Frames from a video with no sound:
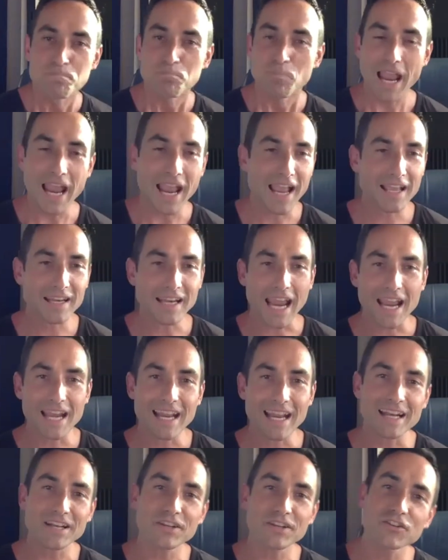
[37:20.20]
And
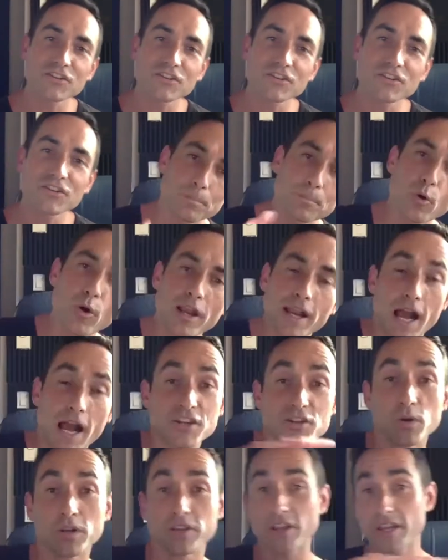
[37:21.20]
at a certain point, I just
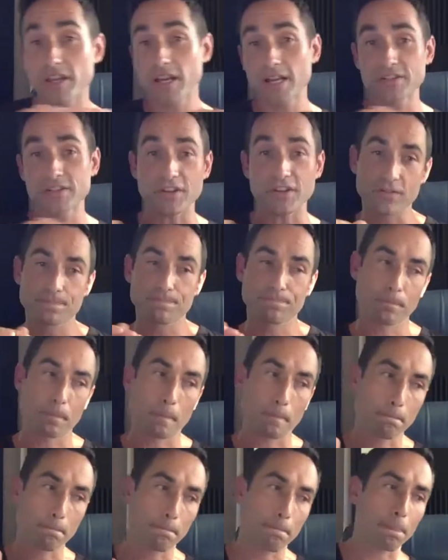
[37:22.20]
want to tell you guys this,
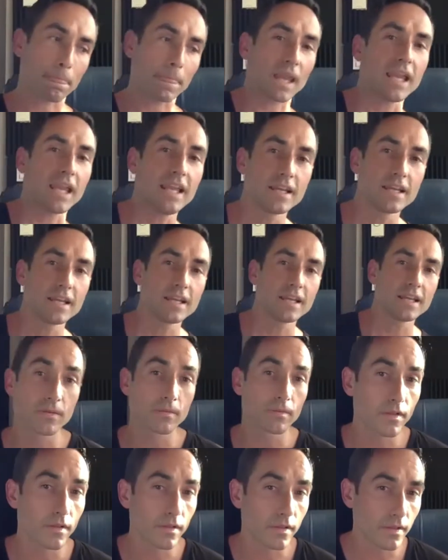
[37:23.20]
is
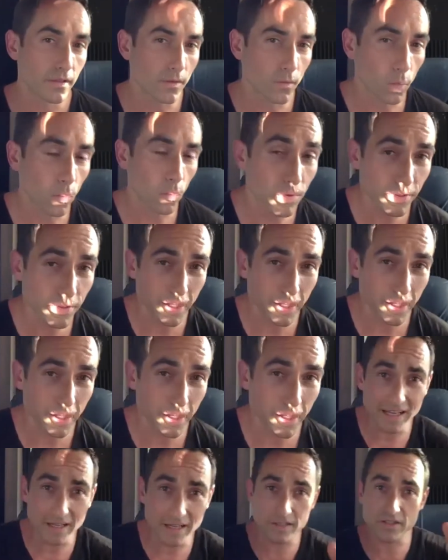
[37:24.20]
there
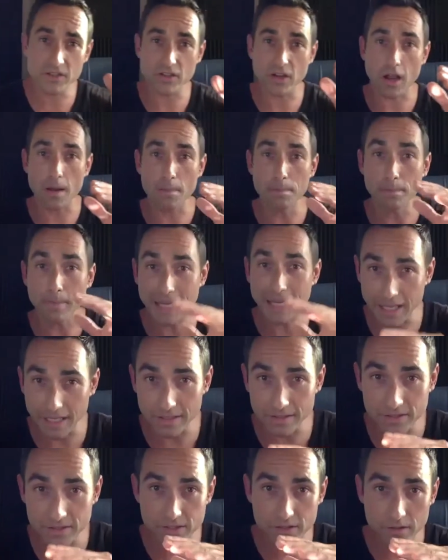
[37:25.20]
is a
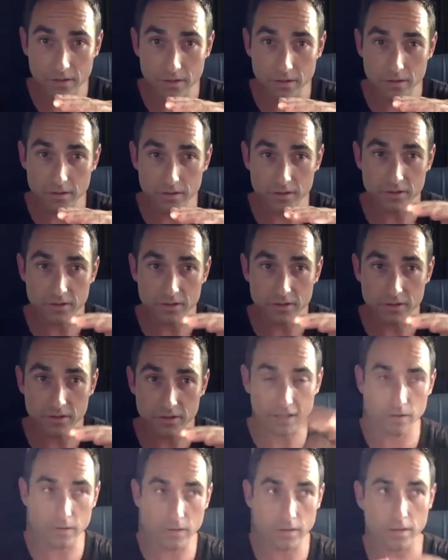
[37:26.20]
means, like
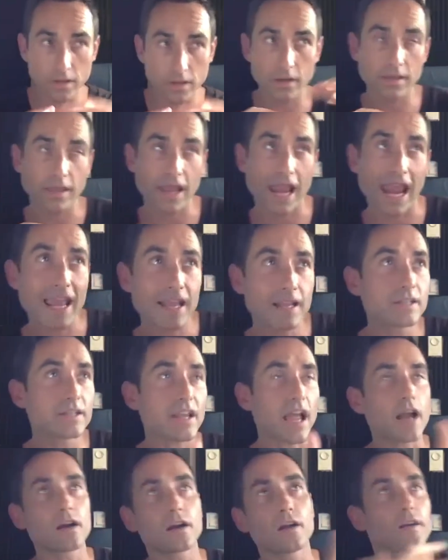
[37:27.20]
the ends,
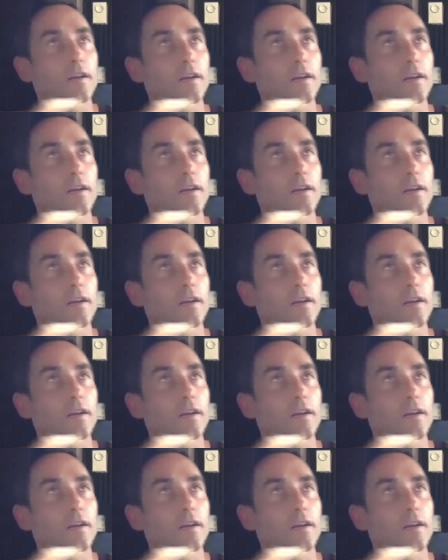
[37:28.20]
I don't know how